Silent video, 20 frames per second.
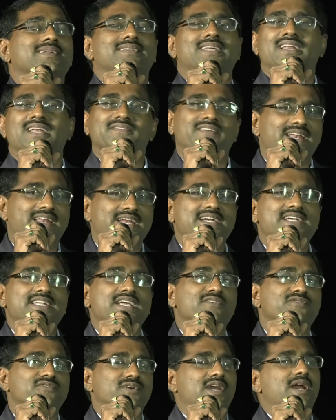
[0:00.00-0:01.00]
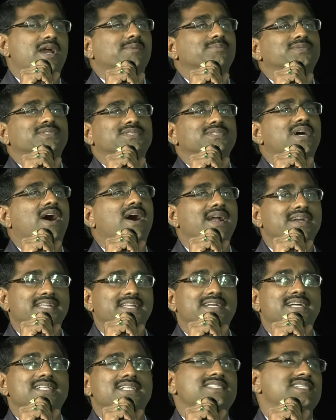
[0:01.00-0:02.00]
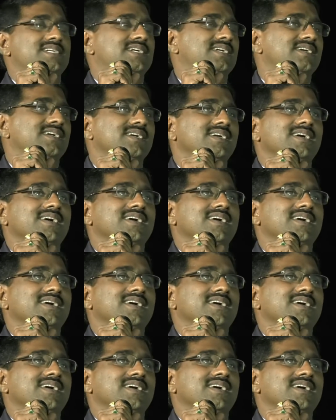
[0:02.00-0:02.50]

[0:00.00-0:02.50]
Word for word: There are variety of crops, horticulture,